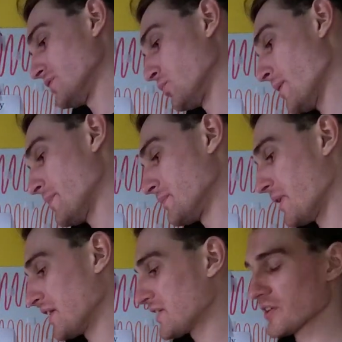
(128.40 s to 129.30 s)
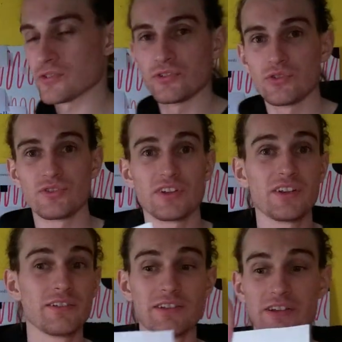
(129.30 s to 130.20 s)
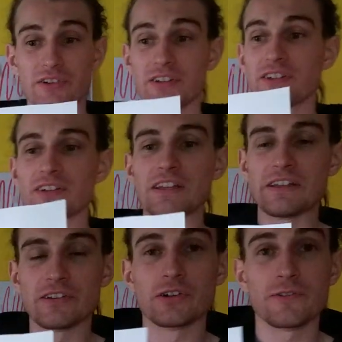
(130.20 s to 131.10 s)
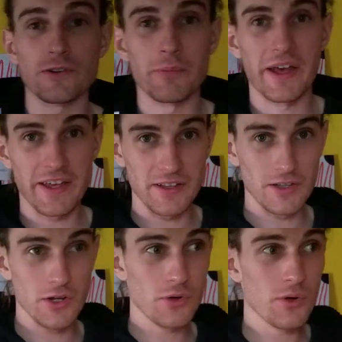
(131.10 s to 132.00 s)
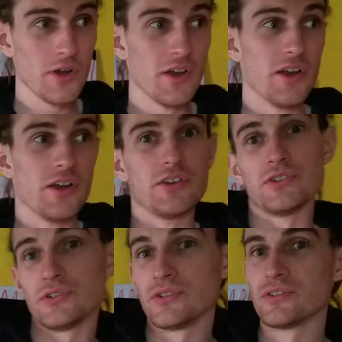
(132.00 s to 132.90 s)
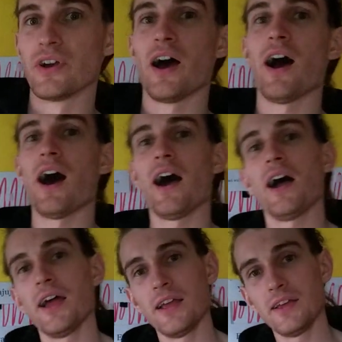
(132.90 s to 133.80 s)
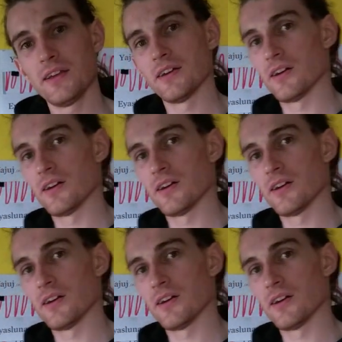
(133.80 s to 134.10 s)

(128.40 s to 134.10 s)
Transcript: The weapon my character's using, literally the Needler from Halo. I